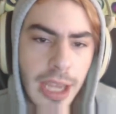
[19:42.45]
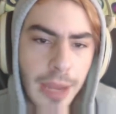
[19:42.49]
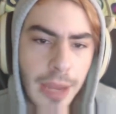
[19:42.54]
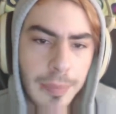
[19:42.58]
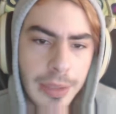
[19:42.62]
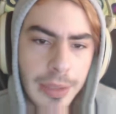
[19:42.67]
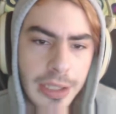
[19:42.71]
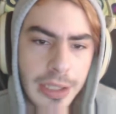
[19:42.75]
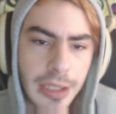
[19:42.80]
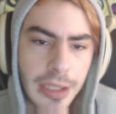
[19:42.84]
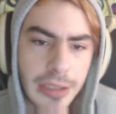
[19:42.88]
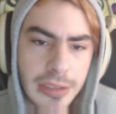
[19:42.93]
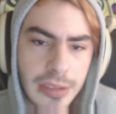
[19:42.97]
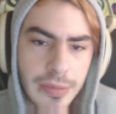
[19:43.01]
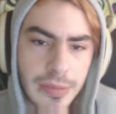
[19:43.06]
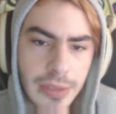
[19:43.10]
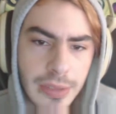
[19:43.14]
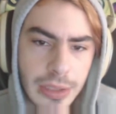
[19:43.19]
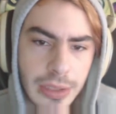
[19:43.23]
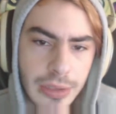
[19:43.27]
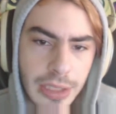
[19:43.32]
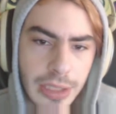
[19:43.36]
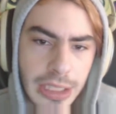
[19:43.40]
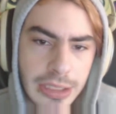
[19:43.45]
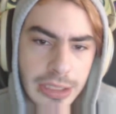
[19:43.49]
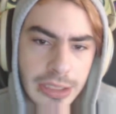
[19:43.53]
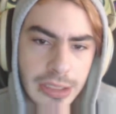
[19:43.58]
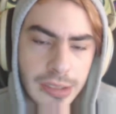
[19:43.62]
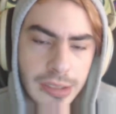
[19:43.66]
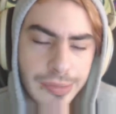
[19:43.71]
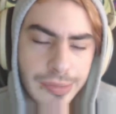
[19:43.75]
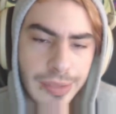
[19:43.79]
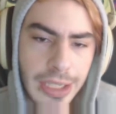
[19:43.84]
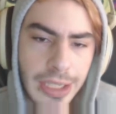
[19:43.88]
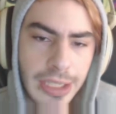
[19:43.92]
because of the crazy
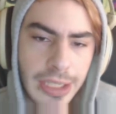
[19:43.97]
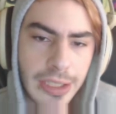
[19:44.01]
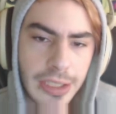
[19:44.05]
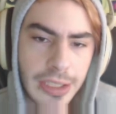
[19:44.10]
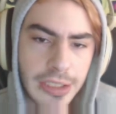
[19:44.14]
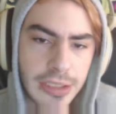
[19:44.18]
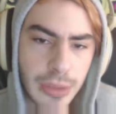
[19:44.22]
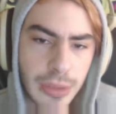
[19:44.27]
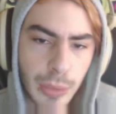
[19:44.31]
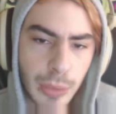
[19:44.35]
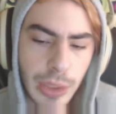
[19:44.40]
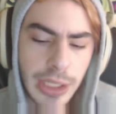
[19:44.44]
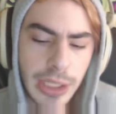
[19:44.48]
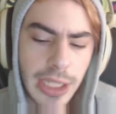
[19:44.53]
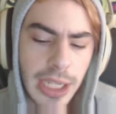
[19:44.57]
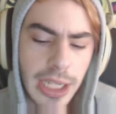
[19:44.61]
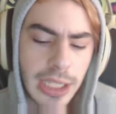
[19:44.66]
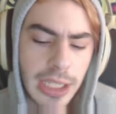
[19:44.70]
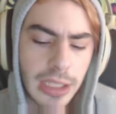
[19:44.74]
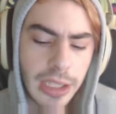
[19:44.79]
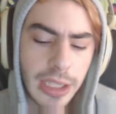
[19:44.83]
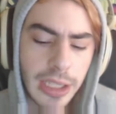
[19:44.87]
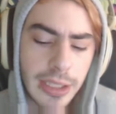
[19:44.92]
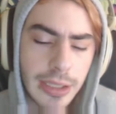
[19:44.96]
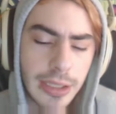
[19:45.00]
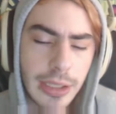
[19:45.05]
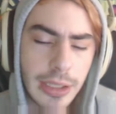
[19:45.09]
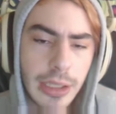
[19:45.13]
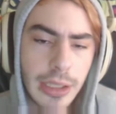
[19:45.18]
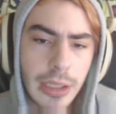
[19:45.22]
surveillance and whatnot, like,